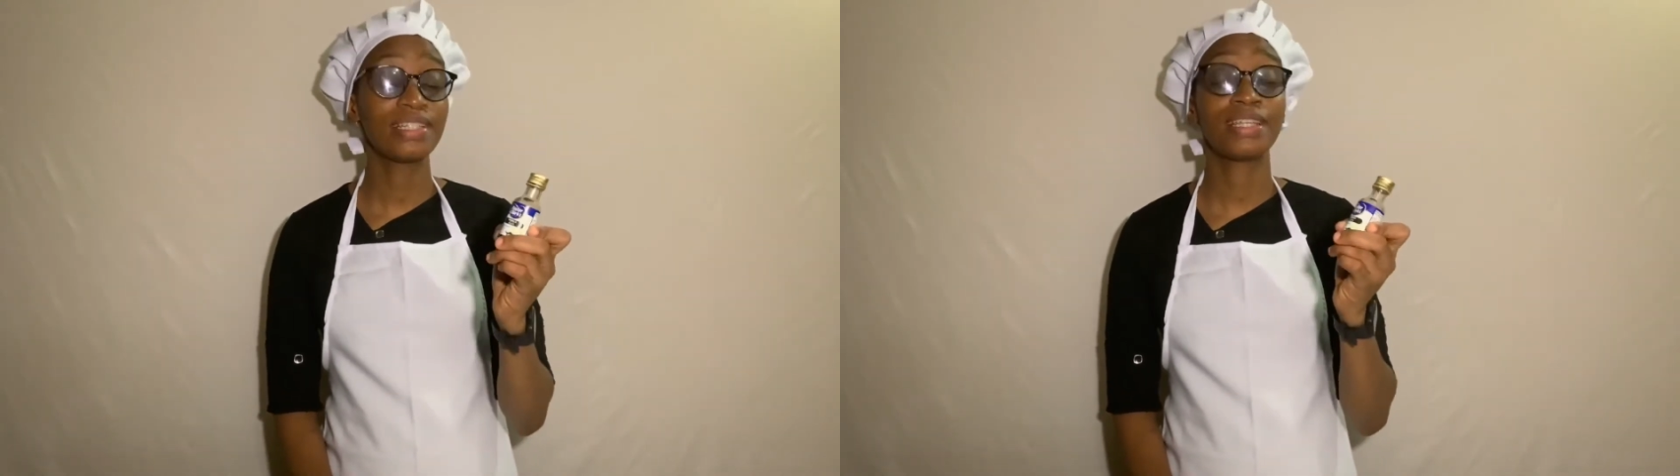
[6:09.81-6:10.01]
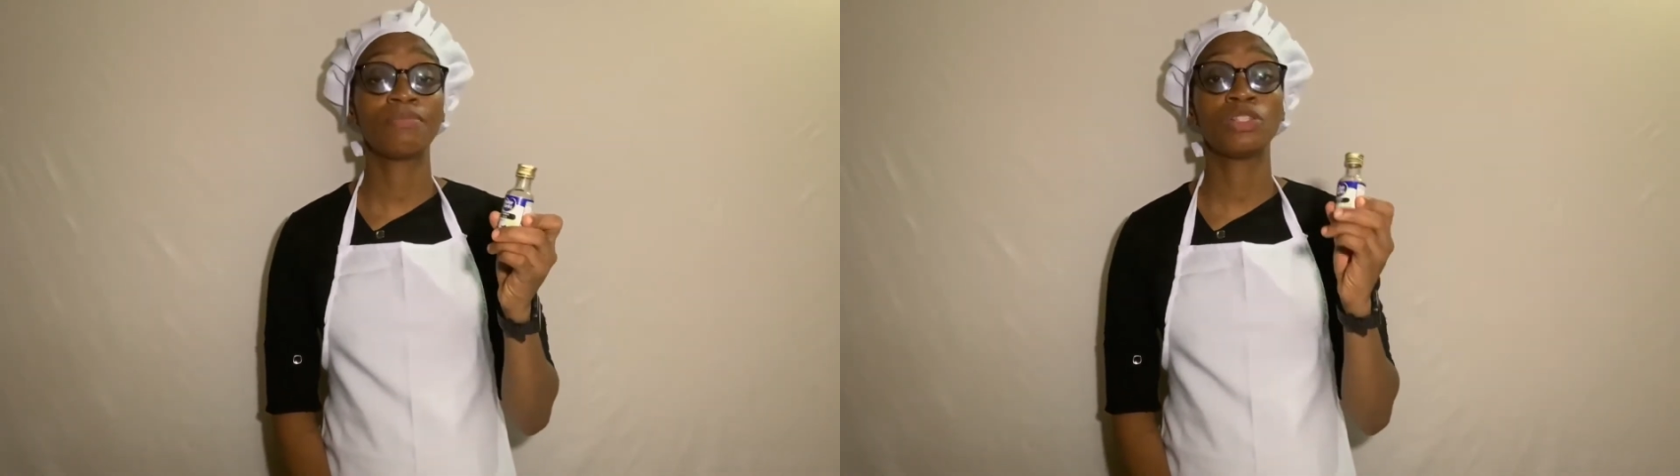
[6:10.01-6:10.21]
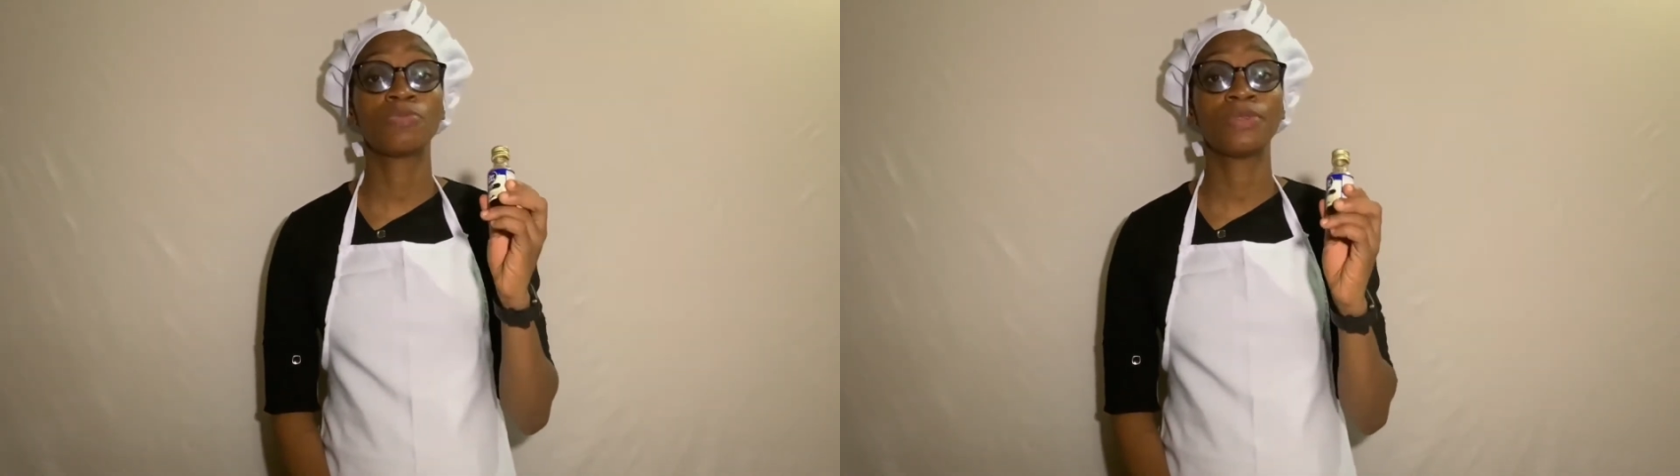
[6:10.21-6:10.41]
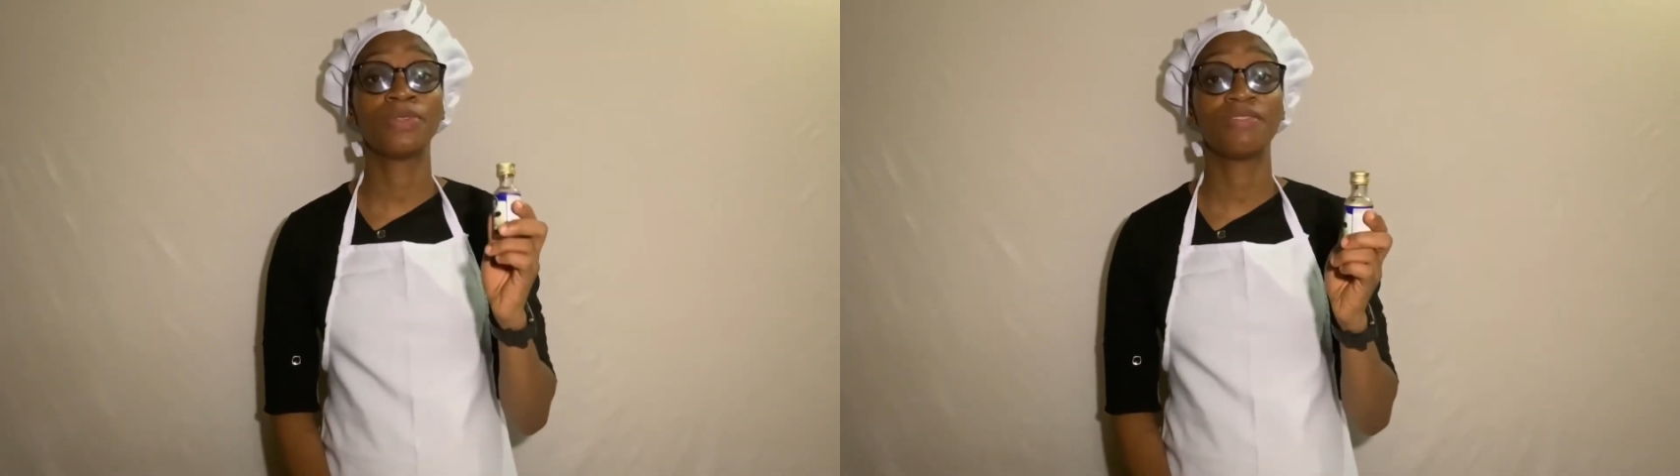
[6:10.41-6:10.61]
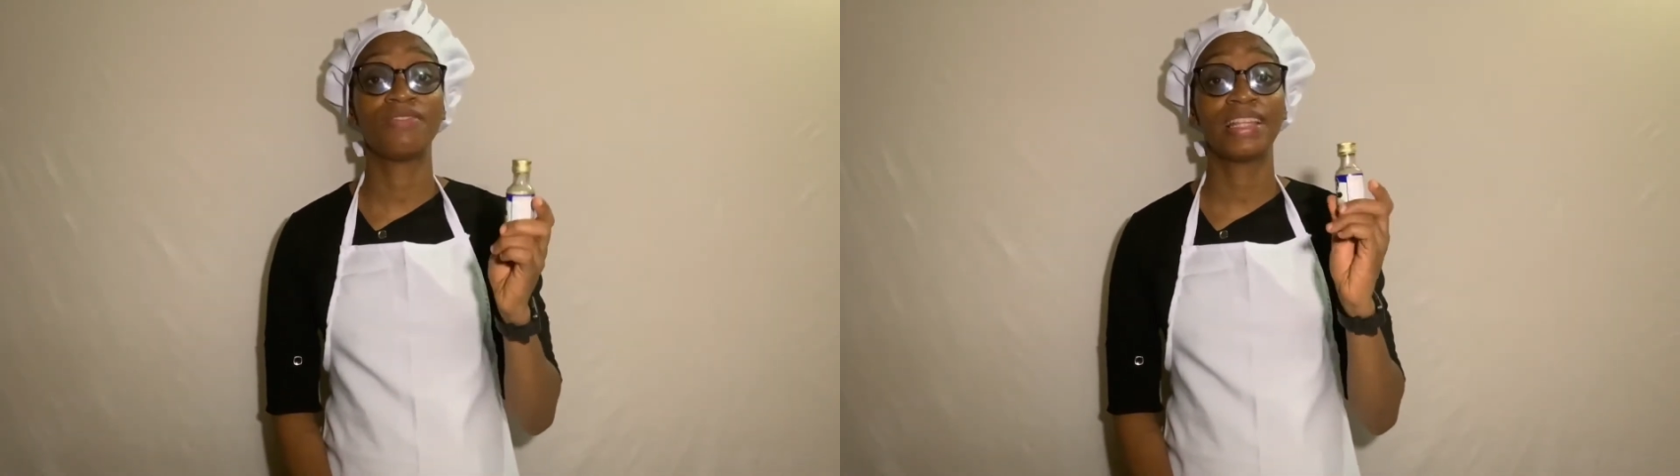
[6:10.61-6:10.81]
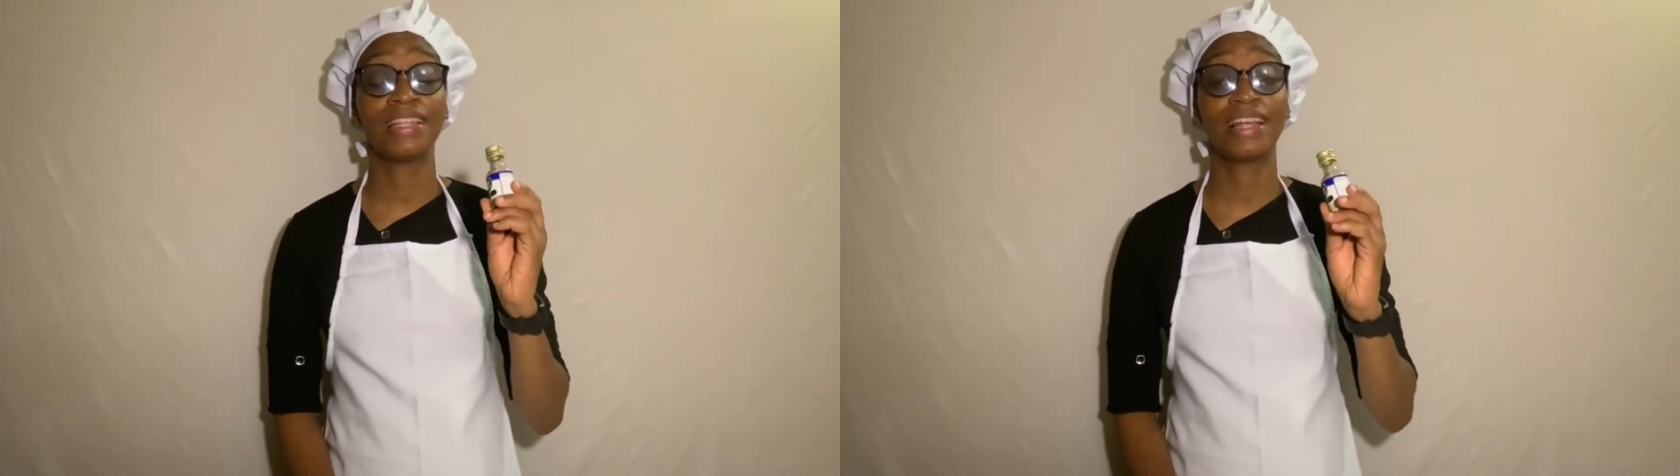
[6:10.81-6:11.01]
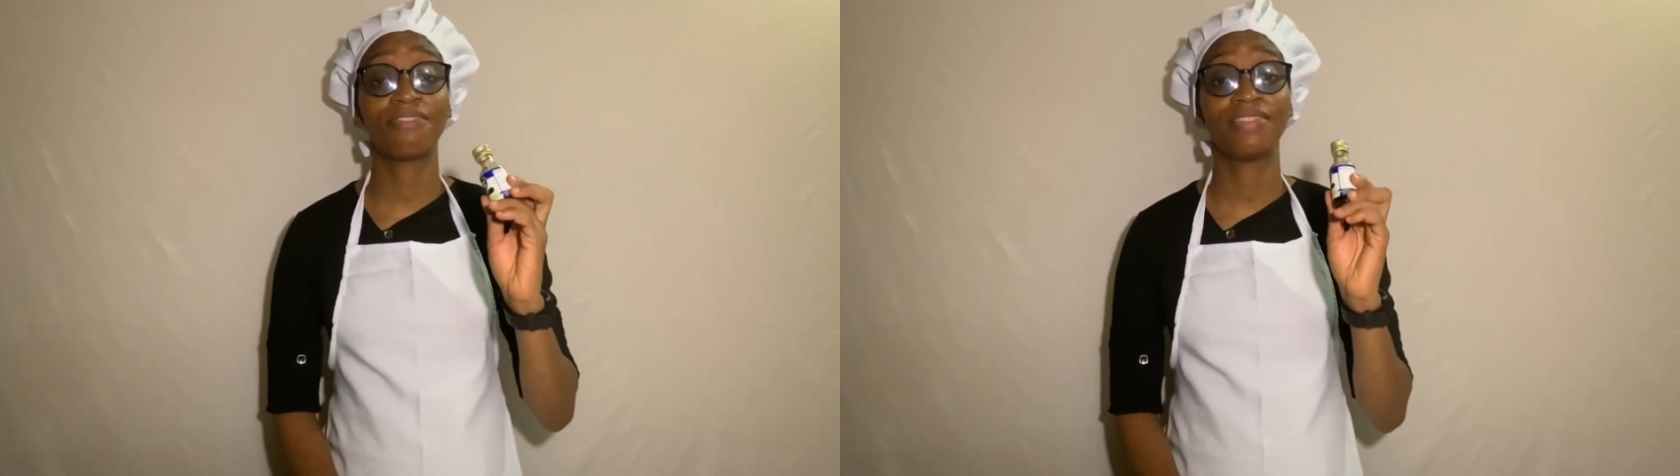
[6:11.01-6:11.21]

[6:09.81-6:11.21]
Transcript: tablespoon of vanilla